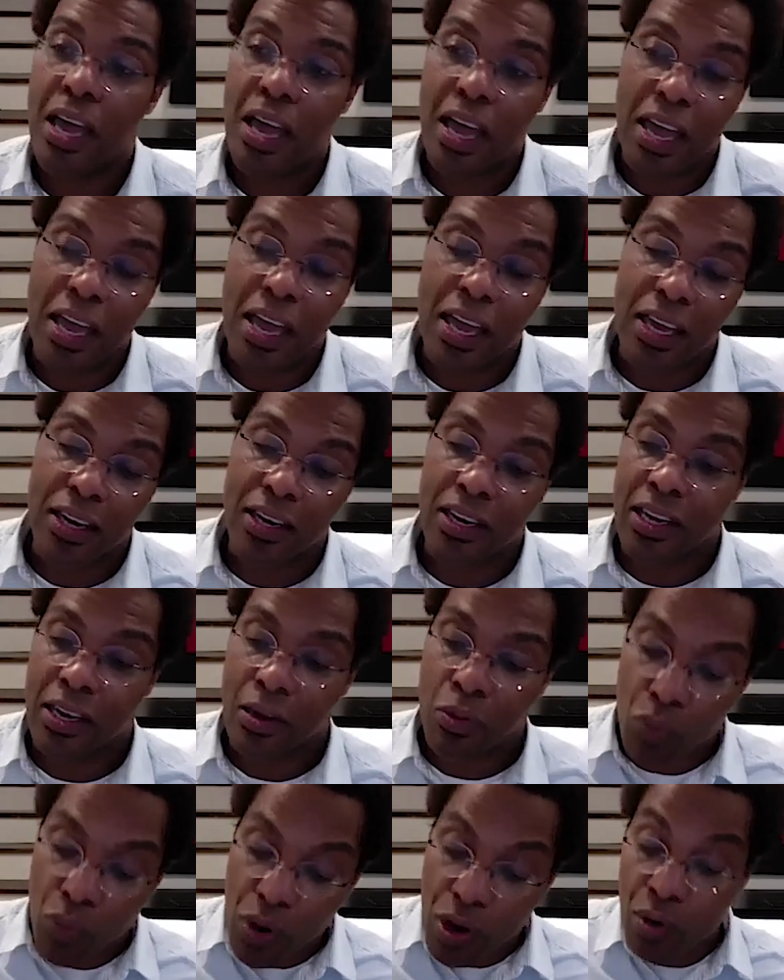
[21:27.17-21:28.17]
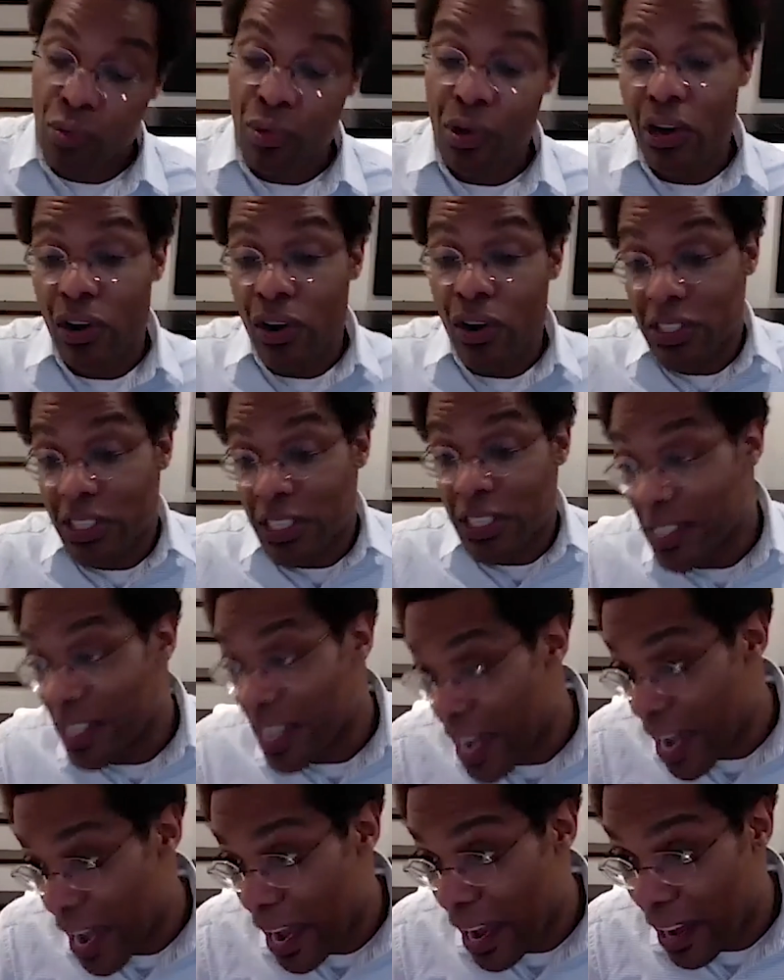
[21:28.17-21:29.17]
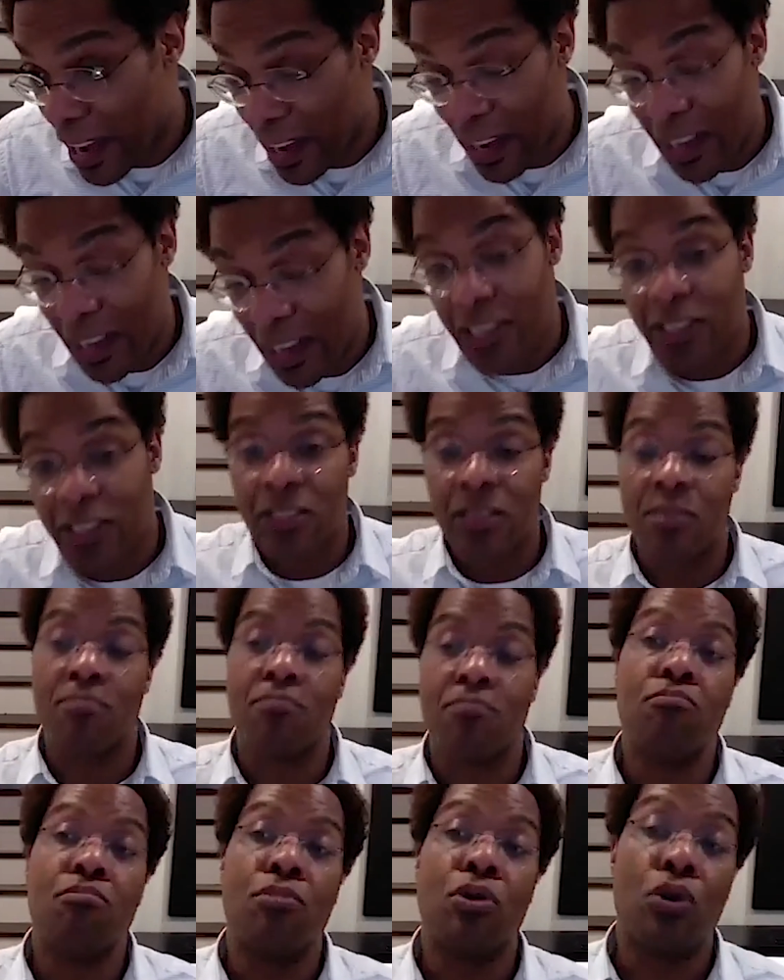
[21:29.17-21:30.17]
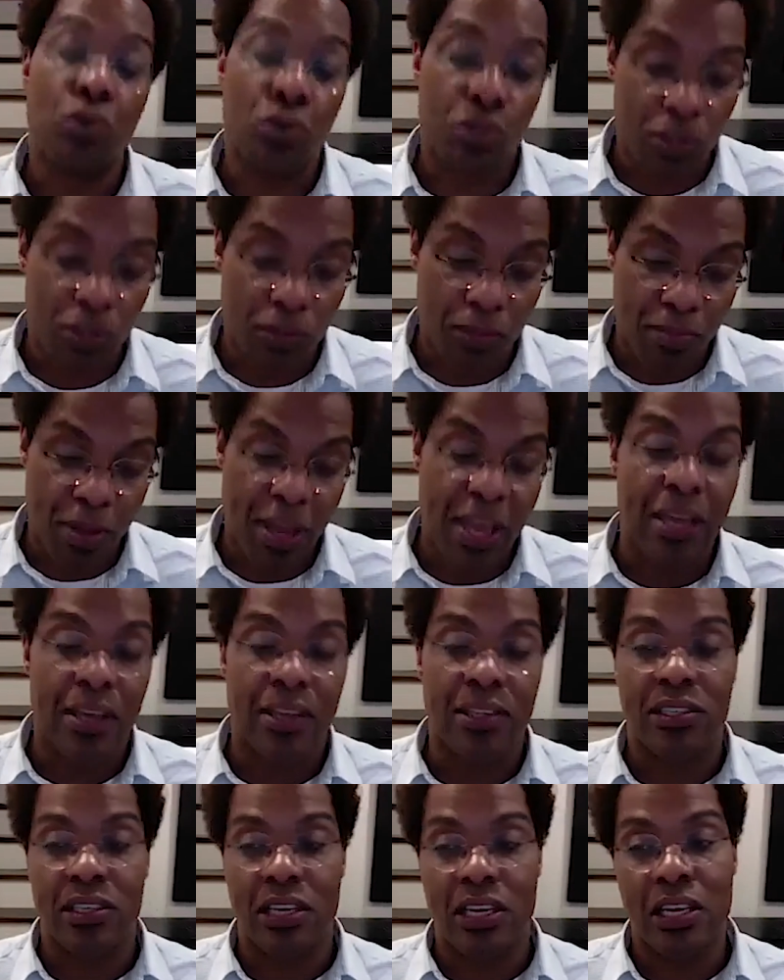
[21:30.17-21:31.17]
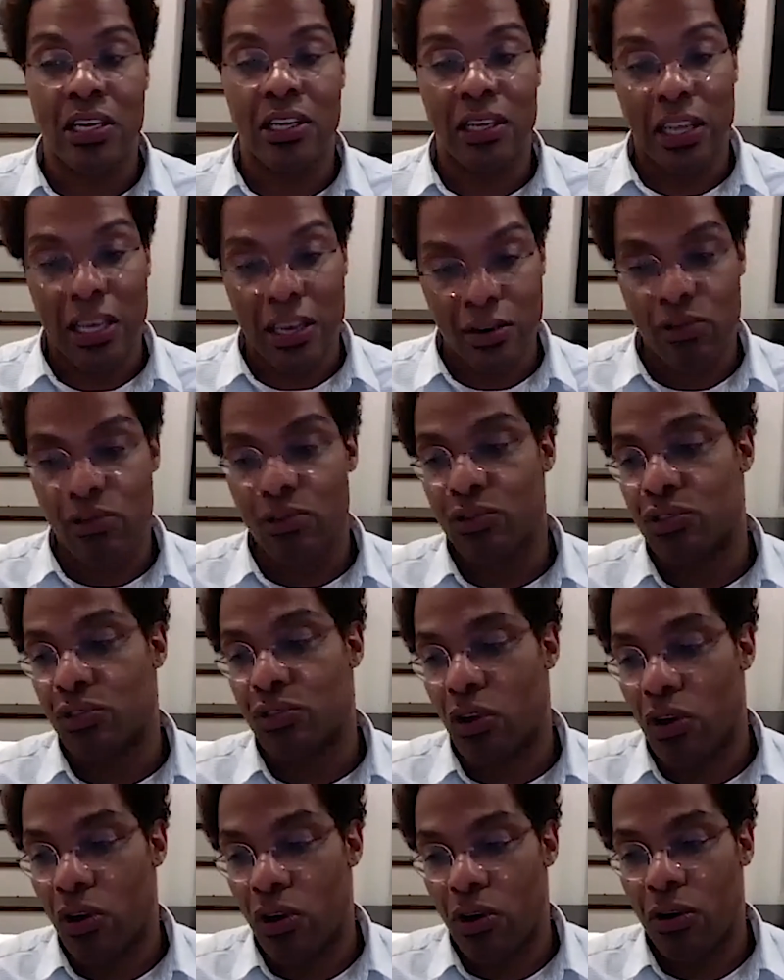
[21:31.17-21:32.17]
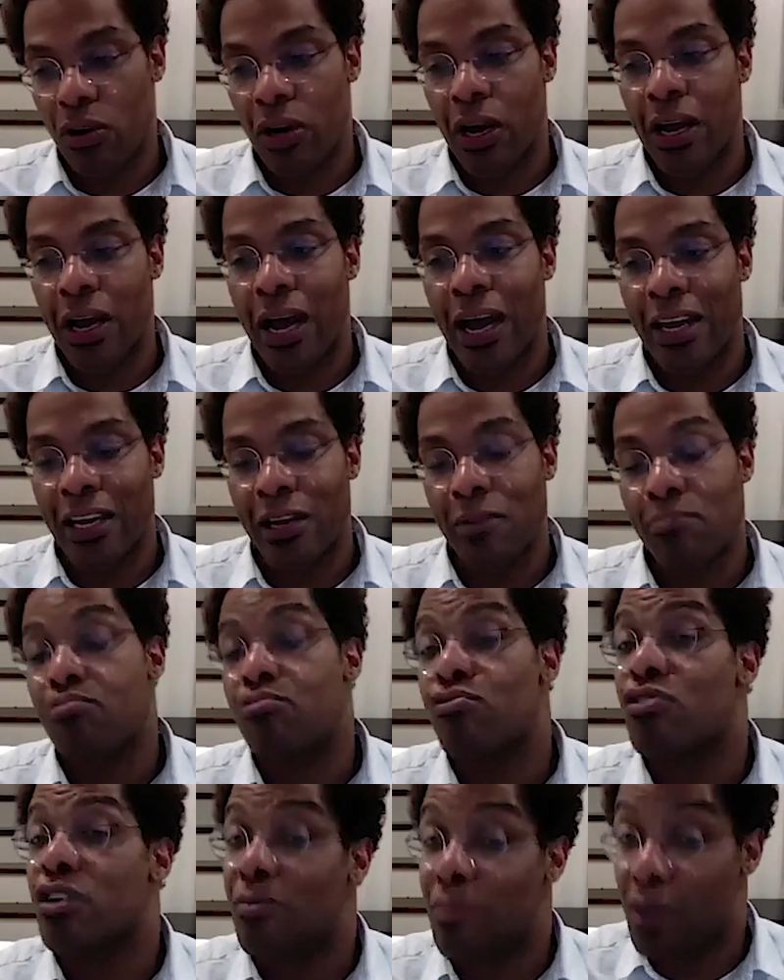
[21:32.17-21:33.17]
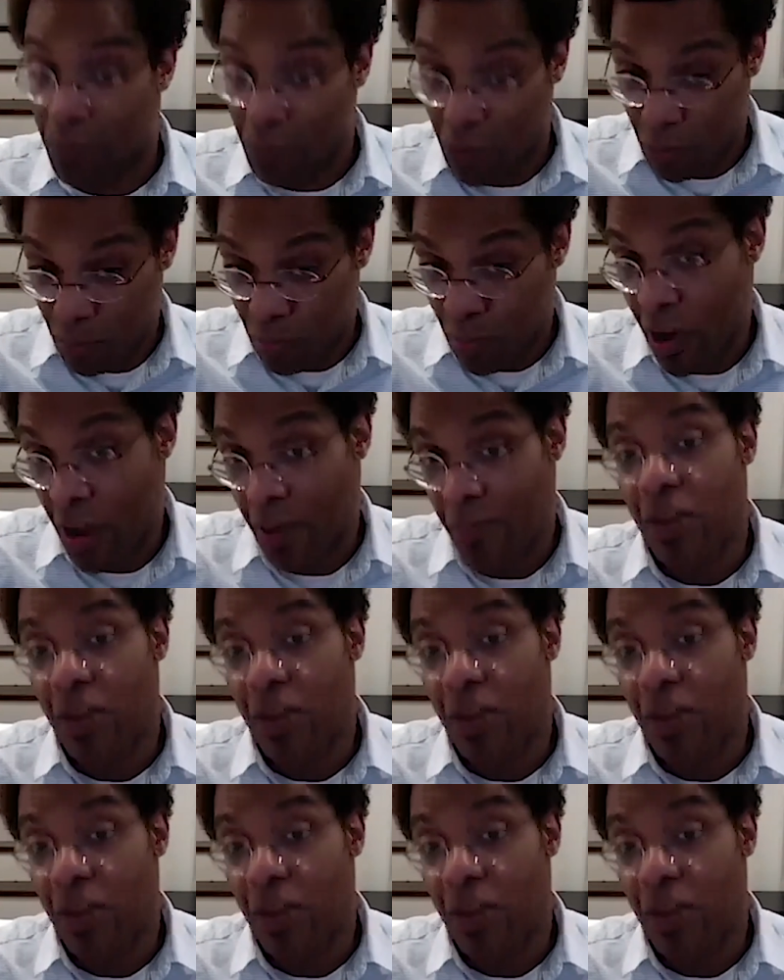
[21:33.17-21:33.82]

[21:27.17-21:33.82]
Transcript: And where we are today is most banks and lenders are adding a premium to prime.